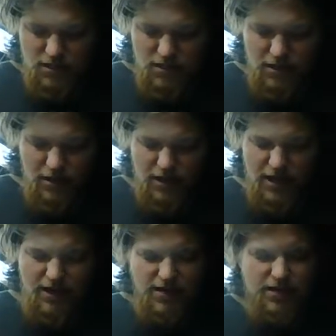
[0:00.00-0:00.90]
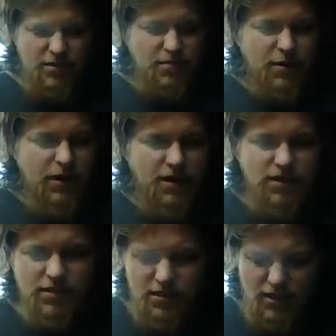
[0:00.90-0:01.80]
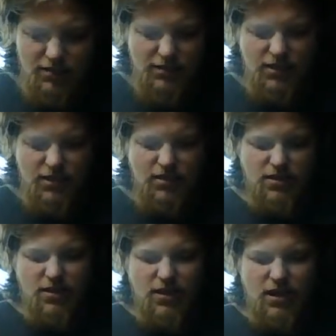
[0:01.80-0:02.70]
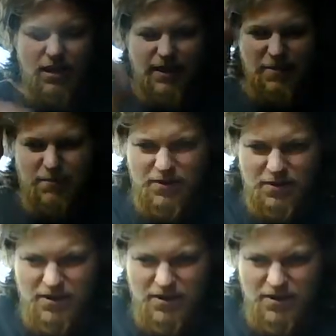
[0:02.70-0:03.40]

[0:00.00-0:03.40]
Let's go ahead and pack ourselves a lip